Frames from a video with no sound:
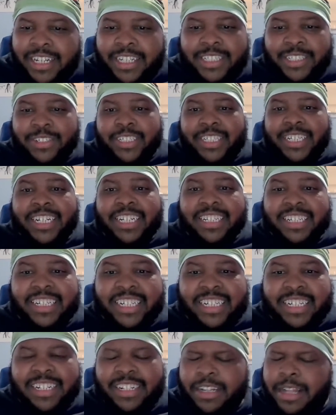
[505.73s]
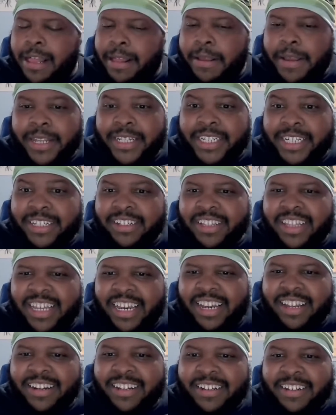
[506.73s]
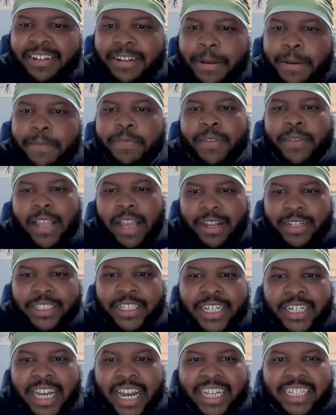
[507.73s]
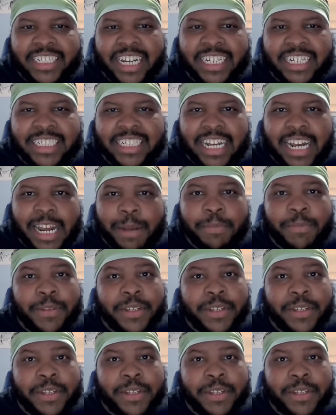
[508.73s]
So until then, I'll see you guys next time.